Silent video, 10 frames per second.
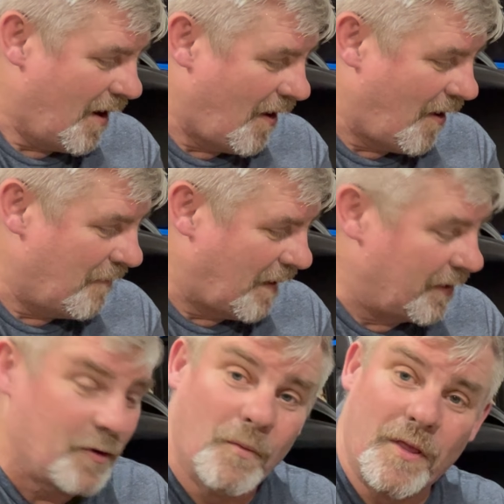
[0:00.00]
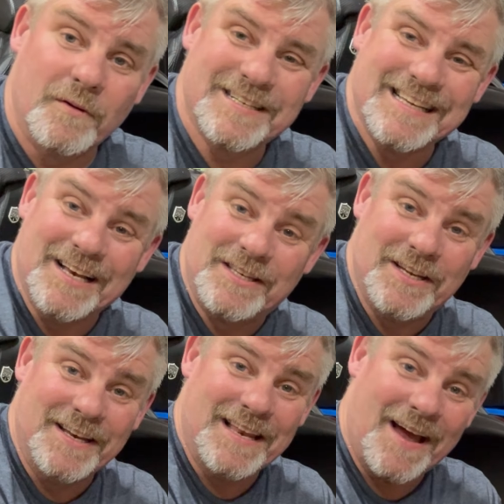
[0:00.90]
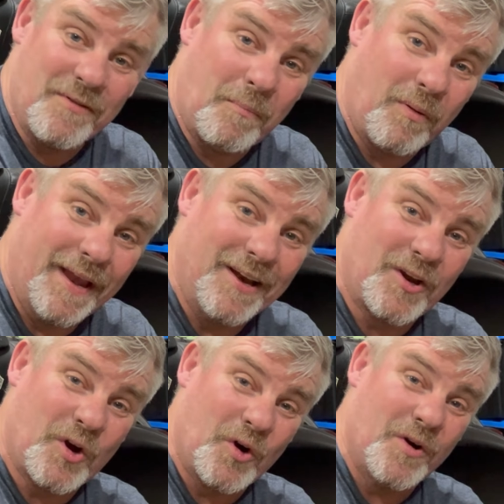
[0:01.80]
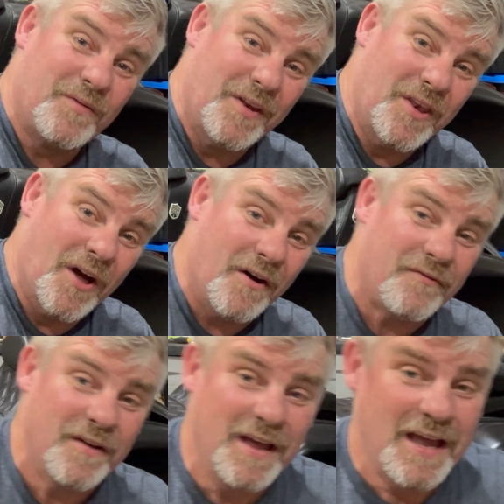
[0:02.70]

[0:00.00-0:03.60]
I don't know whether it's because I didn't have the plate curved enough